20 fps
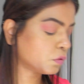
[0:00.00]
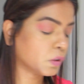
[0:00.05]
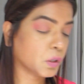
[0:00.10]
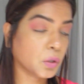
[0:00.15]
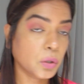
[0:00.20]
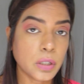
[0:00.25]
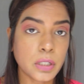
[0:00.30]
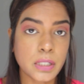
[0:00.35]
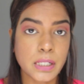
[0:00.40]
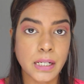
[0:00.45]
we're
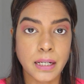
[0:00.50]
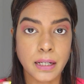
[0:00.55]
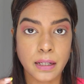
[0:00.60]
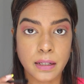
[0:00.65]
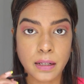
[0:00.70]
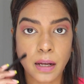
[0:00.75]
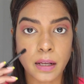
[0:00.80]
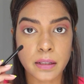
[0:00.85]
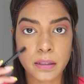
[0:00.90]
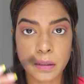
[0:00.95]
going to take
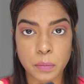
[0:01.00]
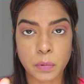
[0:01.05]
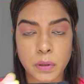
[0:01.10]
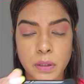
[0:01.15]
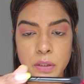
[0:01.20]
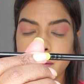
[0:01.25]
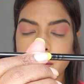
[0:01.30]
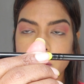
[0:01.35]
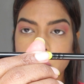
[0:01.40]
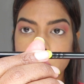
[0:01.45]
another
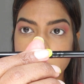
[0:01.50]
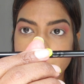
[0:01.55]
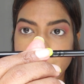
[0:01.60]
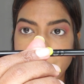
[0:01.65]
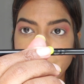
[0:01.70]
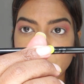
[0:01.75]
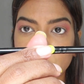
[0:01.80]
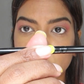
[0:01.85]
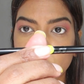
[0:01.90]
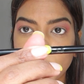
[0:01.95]
brush. This
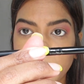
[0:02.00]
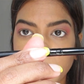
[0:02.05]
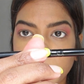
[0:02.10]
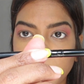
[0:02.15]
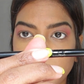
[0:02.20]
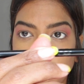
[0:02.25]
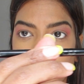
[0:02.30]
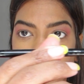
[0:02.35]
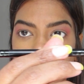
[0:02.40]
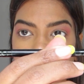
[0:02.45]
actually
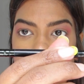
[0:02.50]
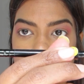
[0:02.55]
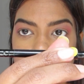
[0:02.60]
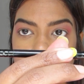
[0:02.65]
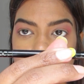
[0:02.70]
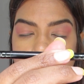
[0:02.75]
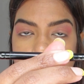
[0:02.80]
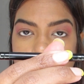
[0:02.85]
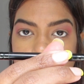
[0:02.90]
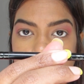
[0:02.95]
I got
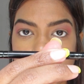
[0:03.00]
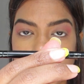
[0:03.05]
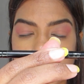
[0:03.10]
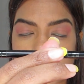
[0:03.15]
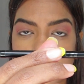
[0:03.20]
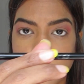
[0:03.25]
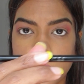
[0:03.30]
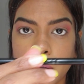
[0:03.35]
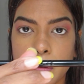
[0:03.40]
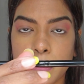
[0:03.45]
this from
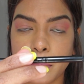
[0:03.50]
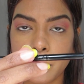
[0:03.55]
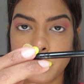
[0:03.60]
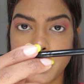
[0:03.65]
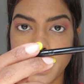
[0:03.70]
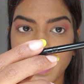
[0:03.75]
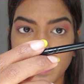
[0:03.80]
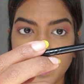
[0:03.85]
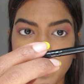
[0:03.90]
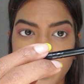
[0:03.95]
a
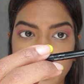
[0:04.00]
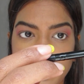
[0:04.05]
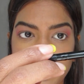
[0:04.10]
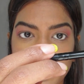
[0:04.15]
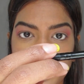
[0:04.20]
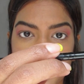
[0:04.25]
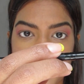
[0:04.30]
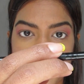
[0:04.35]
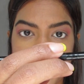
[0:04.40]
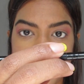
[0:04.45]
Makeup
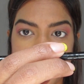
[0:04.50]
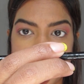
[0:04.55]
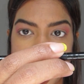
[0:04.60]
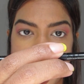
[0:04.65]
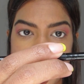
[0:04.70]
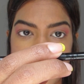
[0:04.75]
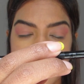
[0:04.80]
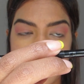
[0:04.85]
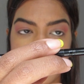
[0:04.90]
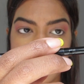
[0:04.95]
Revolution
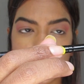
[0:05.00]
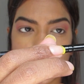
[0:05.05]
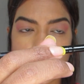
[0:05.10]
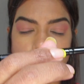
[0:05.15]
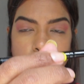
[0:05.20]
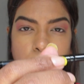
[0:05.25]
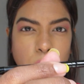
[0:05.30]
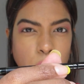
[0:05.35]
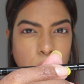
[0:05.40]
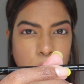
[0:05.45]
palette, the
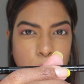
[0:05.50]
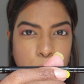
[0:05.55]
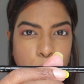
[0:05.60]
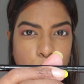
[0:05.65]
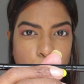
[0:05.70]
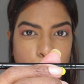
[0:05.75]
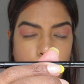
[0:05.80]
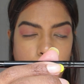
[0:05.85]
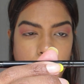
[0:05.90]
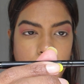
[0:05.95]
Iconic
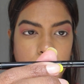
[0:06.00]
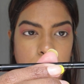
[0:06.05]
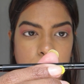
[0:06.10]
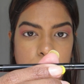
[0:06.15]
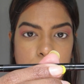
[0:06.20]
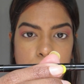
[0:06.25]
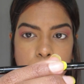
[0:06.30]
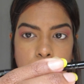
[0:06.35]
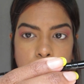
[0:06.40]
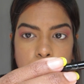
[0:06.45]
Pro
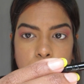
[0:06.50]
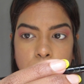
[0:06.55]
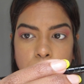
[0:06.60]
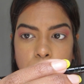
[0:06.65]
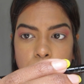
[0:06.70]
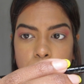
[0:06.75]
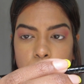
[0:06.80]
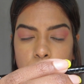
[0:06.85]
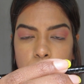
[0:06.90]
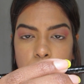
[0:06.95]
palette.
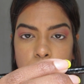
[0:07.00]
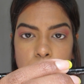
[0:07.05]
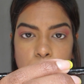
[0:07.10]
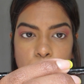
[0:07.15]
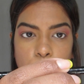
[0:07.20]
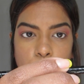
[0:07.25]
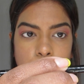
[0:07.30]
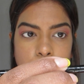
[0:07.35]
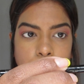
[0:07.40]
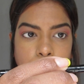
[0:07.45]
I got
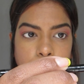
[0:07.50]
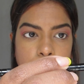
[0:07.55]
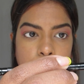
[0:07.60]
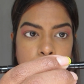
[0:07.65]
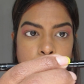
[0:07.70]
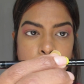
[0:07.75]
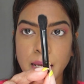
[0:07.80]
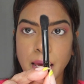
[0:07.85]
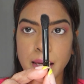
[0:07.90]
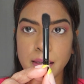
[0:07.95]
this with that.
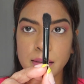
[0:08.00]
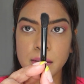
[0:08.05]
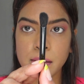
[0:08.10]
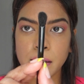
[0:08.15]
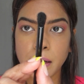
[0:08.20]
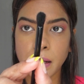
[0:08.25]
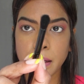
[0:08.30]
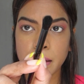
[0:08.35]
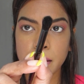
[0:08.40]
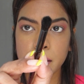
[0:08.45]
It has a
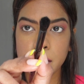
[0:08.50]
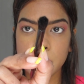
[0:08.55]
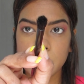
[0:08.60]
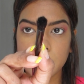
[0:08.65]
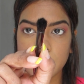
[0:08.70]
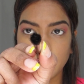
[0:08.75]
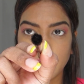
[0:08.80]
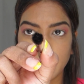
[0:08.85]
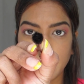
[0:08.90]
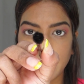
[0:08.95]

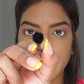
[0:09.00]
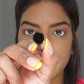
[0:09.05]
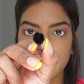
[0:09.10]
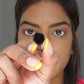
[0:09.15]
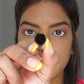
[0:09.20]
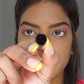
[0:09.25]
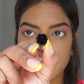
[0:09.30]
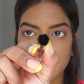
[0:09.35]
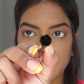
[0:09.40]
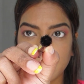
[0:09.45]
nice
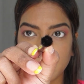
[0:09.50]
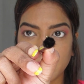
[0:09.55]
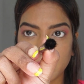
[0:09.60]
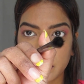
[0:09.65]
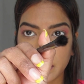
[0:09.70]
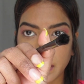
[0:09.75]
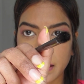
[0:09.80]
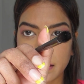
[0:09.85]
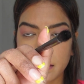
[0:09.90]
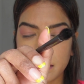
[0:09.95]
lesser
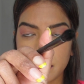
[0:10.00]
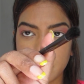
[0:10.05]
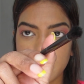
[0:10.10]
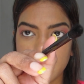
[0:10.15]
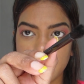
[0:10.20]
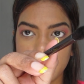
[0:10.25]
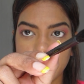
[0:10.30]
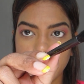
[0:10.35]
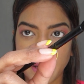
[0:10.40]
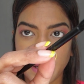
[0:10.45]

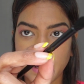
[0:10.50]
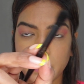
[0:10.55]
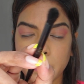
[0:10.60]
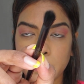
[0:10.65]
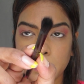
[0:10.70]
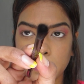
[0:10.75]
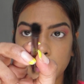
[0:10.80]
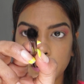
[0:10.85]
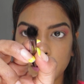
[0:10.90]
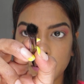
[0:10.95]
dense
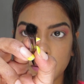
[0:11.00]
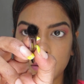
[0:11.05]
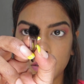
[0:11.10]
and a